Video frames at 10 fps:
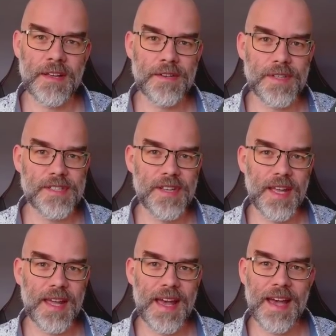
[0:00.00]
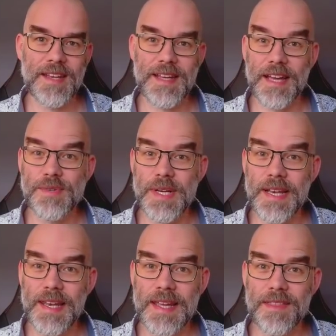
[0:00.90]
interesting and actually
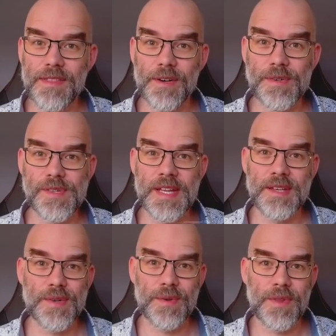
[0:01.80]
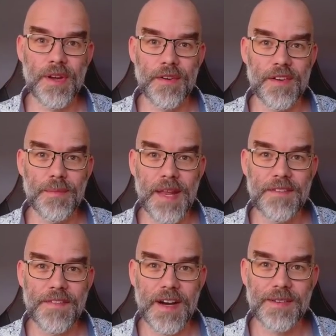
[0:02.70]
link those into the current
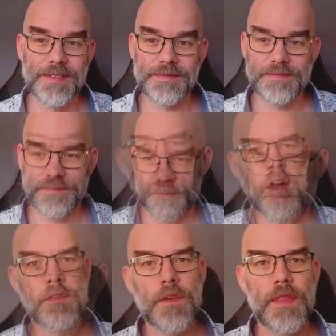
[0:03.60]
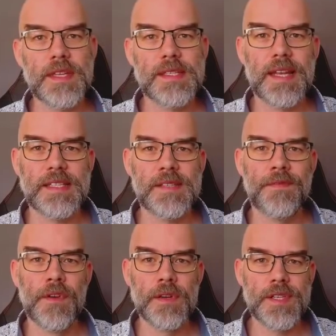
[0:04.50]
blend file. For this, let's
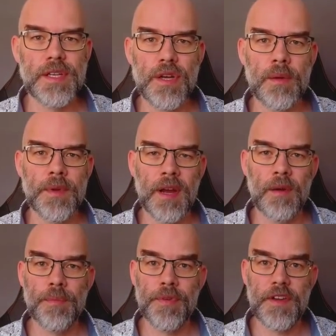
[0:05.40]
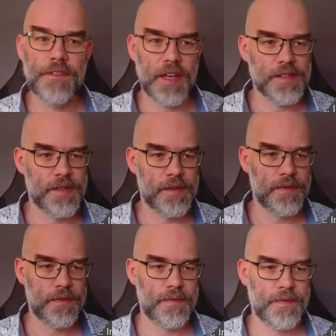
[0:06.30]
first determine our prefix.
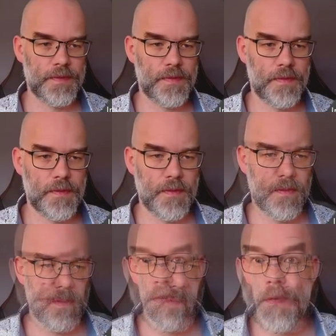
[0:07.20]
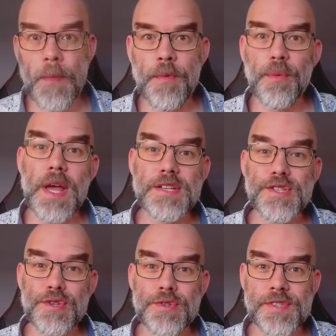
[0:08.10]
So remember, we
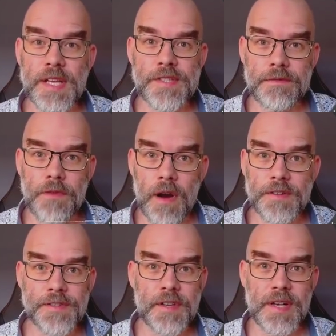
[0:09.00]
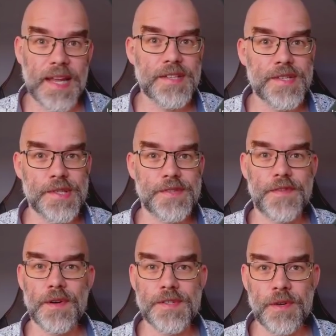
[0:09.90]
had two sets of rocks. Let's just
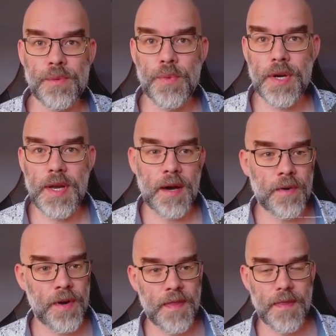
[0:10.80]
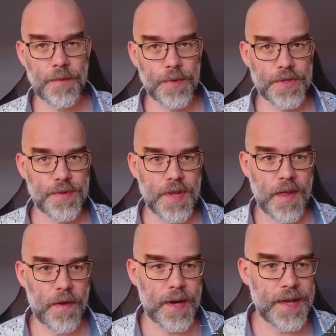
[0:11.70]
focus on one now and then we'll do the
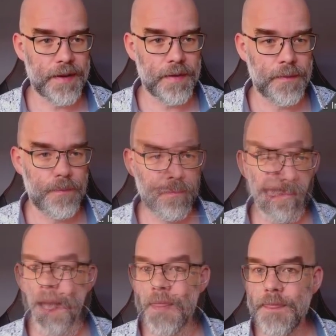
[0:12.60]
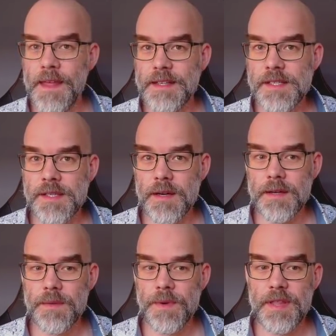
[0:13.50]
other later. And that
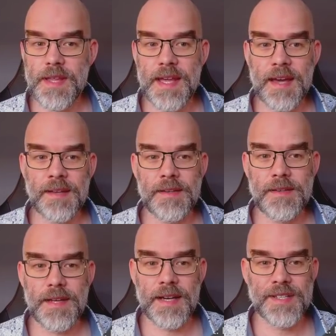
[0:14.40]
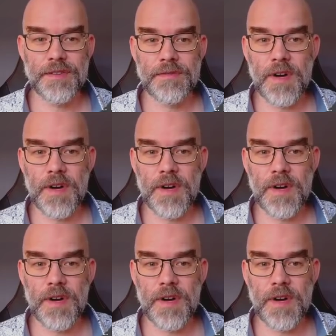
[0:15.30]
started with en-rocks_s_.